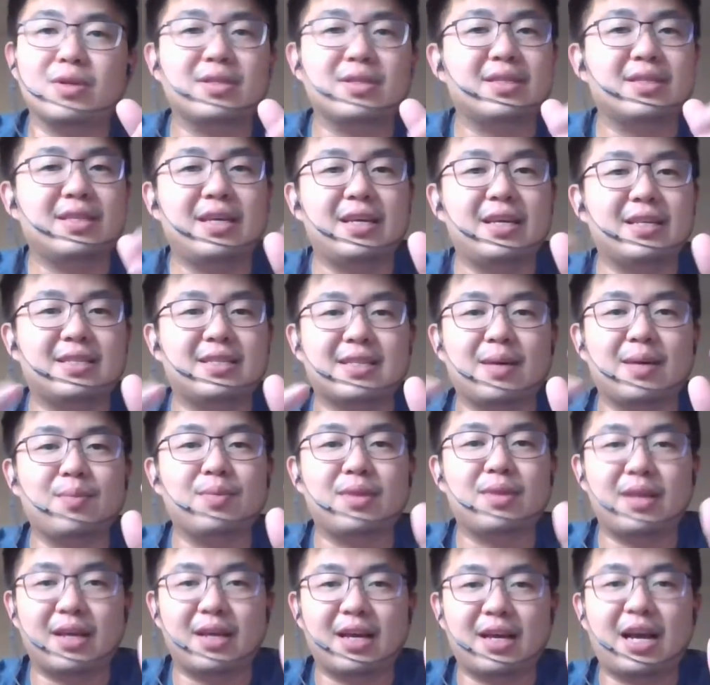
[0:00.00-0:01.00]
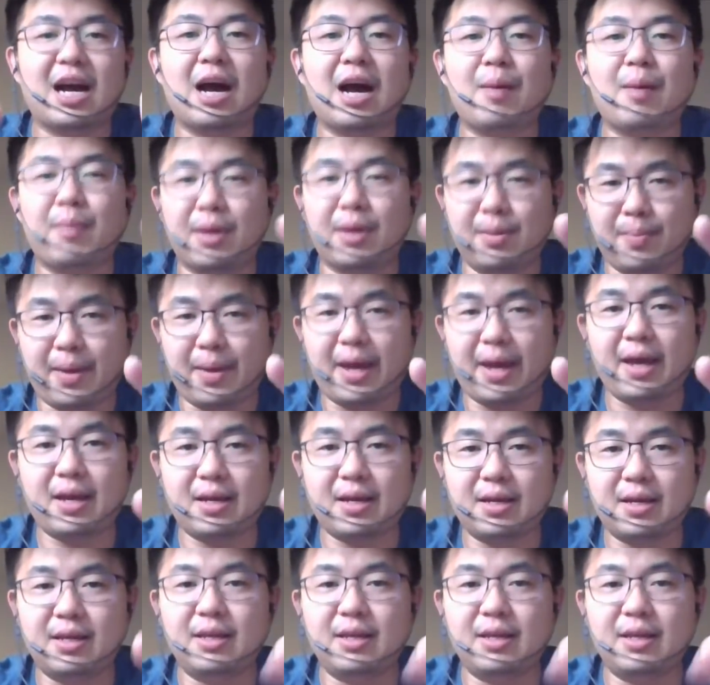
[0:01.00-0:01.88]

see something coming back